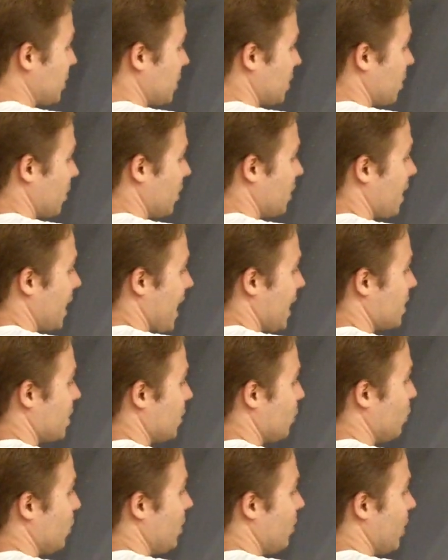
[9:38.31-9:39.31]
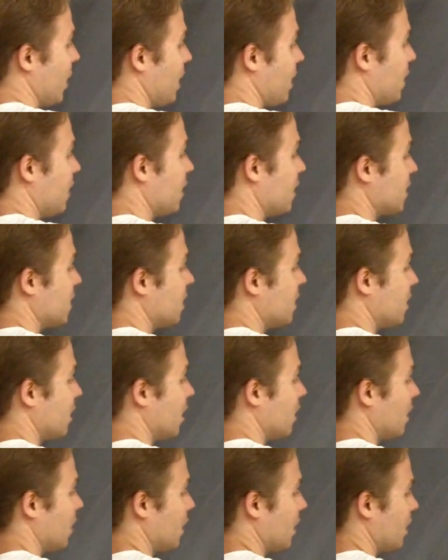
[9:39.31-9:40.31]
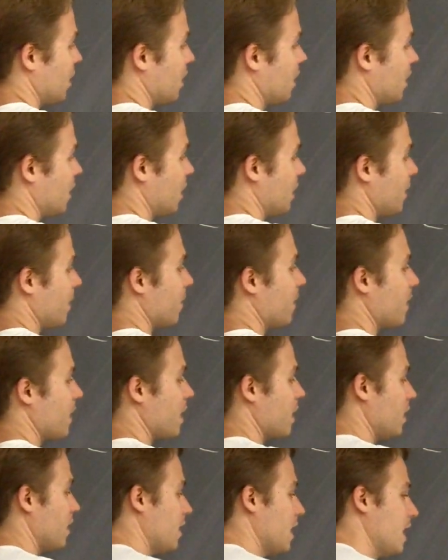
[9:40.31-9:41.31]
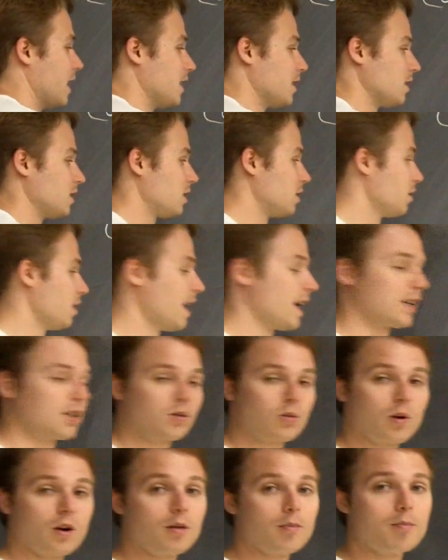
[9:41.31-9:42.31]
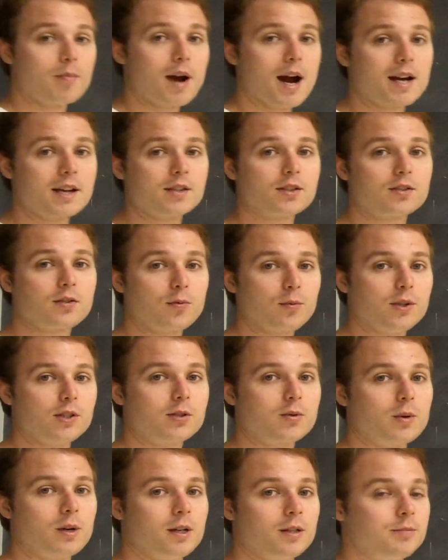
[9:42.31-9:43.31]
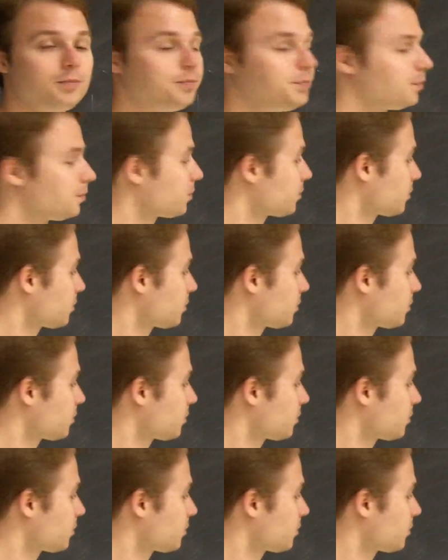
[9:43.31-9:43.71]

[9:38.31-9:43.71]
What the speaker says: So I'm just going to actually rewrite this as x squared minus 3 squared.